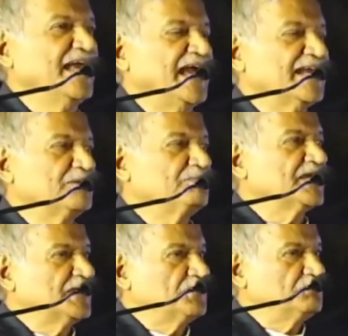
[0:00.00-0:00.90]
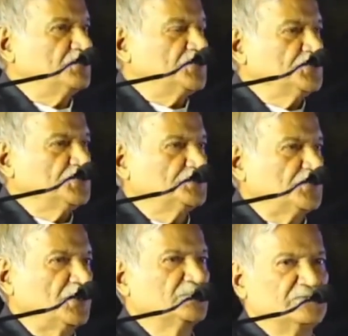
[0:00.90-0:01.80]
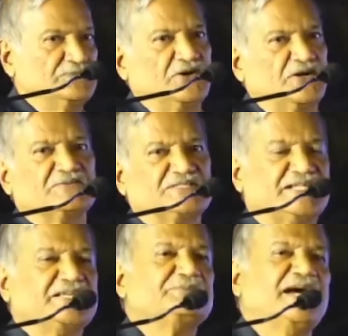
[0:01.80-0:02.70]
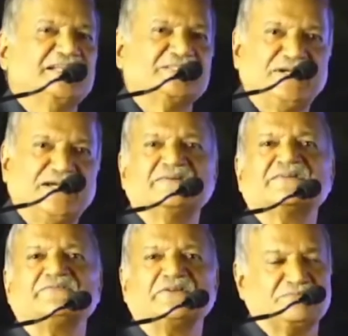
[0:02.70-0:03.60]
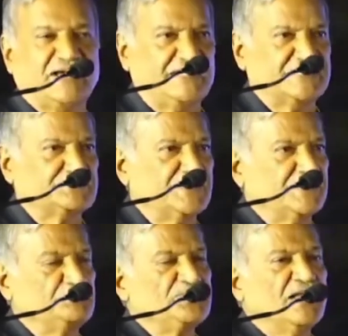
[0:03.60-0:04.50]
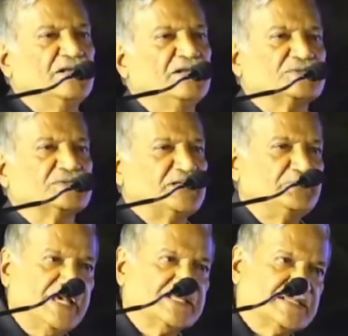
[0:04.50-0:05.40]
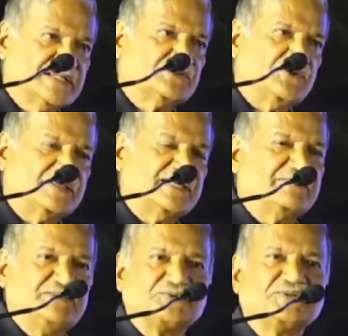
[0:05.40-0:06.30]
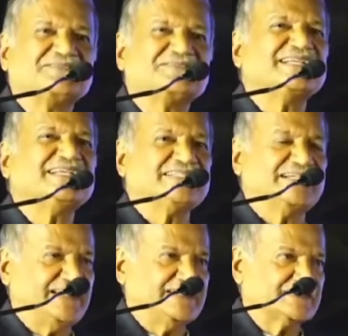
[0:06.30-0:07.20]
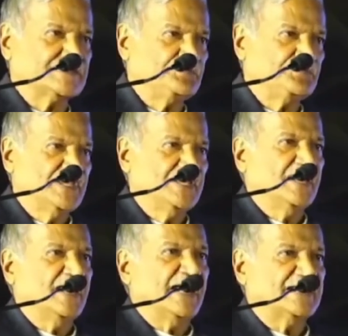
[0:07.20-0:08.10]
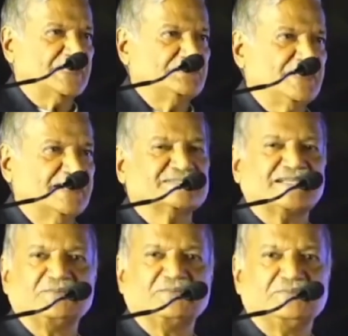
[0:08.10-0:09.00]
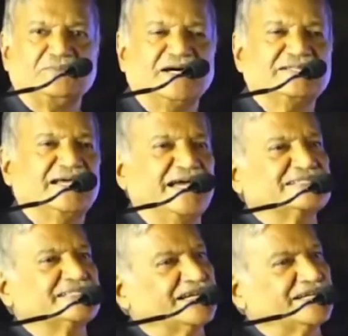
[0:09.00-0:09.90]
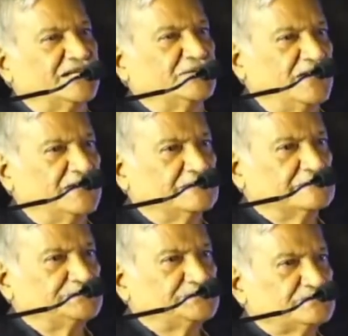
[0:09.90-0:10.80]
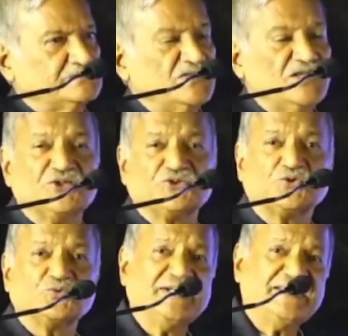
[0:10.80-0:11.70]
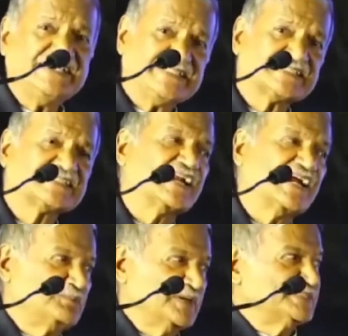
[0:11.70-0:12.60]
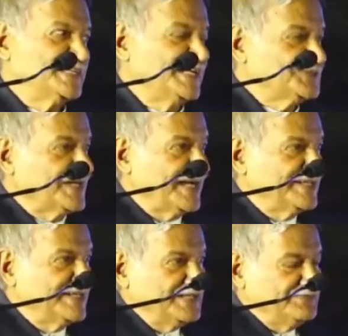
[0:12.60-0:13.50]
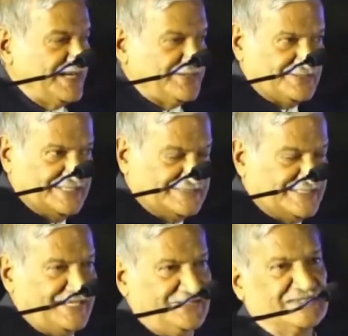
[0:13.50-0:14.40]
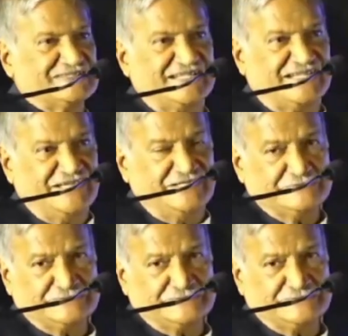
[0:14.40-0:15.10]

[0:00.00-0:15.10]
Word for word: and it became a huge problem for the city management, traffic management. So C B N sir thought that we should have three cities, Hyderabad, Cyberabad and Sikandarabad. So twenty-six Gram Panchayats were identified on this side of the city,